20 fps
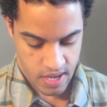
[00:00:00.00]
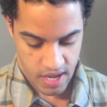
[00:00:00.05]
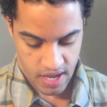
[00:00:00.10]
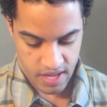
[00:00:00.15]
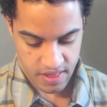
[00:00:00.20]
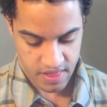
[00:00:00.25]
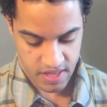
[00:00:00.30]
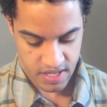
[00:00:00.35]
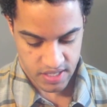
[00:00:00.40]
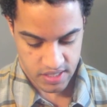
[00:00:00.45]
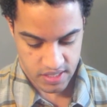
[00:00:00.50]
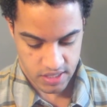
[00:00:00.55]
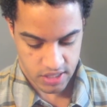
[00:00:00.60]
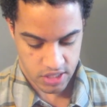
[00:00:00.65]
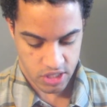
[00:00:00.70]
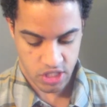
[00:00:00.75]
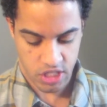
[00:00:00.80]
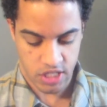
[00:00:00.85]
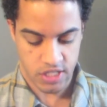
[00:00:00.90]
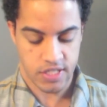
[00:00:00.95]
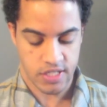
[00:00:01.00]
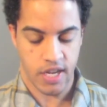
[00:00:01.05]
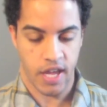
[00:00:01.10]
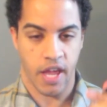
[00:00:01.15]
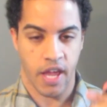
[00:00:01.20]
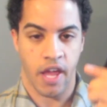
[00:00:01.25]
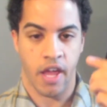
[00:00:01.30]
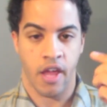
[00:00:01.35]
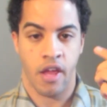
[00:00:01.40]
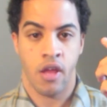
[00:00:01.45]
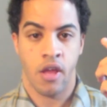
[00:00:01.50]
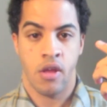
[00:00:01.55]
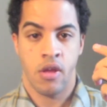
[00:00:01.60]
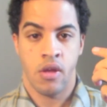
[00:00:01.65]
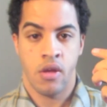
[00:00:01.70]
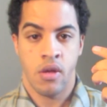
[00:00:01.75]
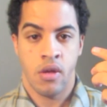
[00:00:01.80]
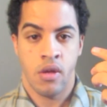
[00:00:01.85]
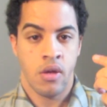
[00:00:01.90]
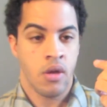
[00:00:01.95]
and this is just a
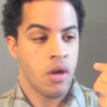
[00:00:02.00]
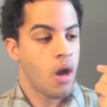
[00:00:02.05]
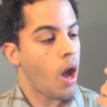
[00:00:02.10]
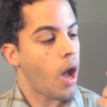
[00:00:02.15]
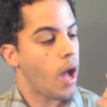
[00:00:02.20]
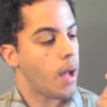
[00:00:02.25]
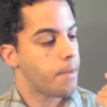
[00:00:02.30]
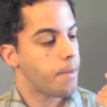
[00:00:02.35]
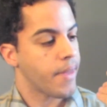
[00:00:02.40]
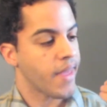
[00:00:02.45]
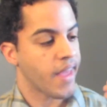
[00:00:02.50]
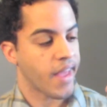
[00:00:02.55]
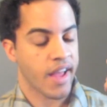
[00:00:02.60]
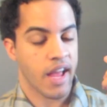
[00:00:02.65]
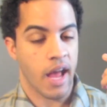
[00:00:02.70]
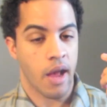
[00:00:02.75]
hot pink.